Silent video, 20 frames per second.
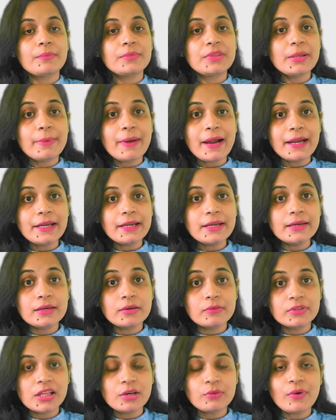
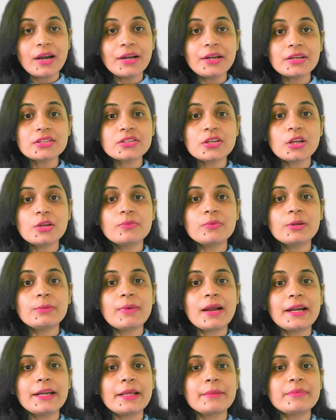The water soluble
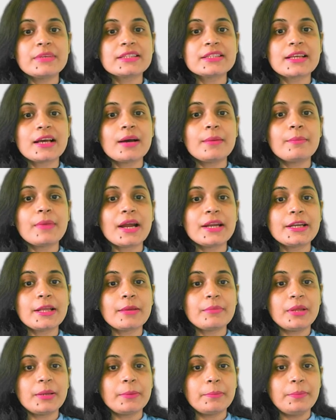vitamins are
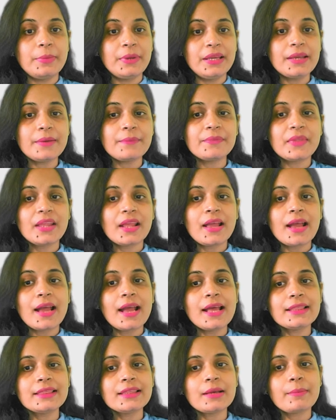vitamin B
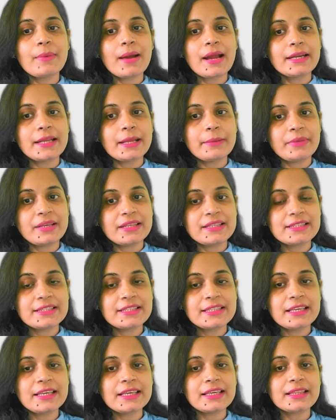and the vitamin
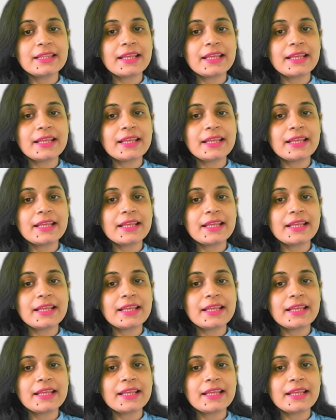C.